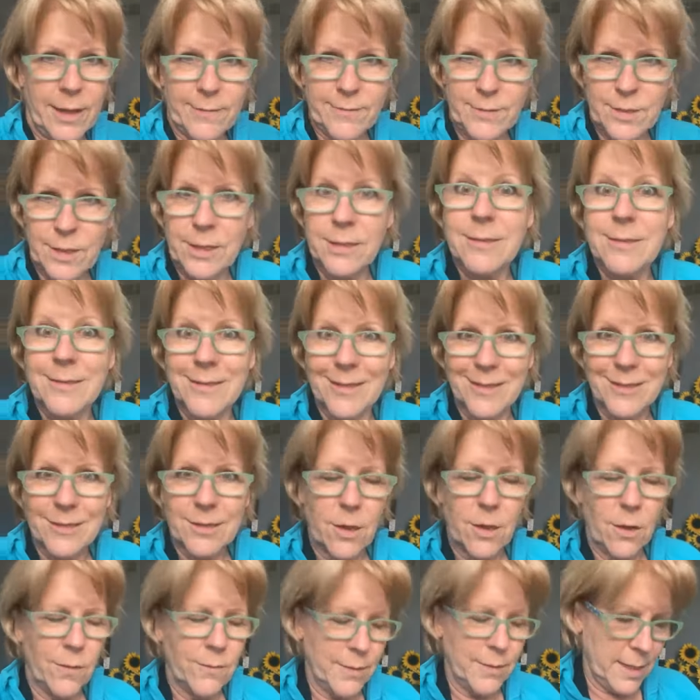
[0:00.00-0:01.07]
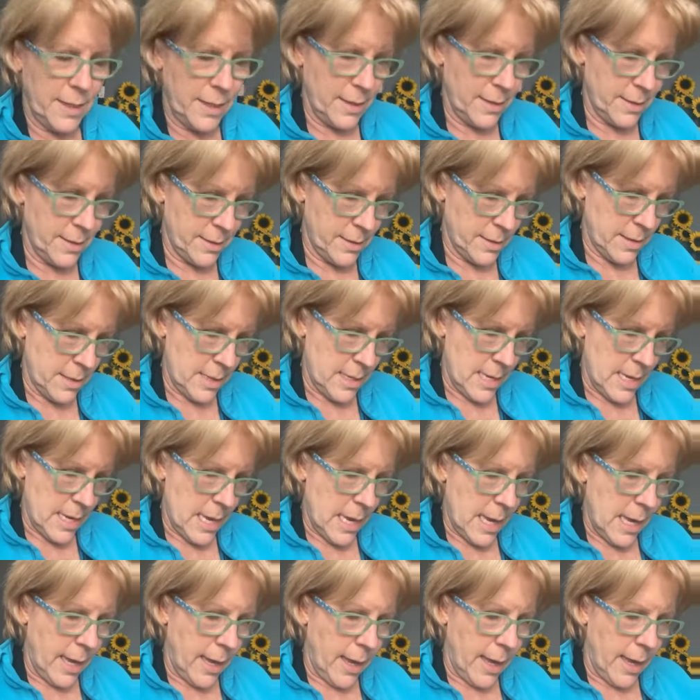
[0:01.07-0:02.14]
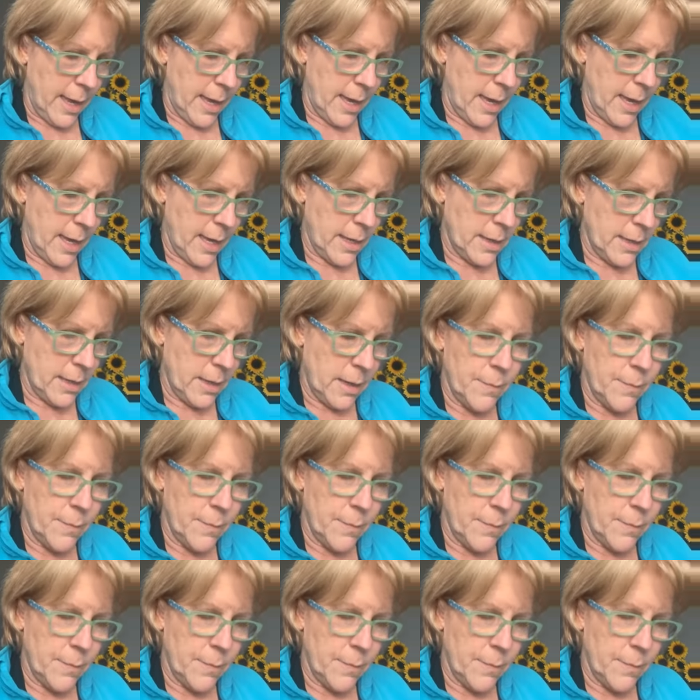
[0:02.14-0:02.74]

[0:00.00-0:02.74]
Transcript: I've done since COVID hit. And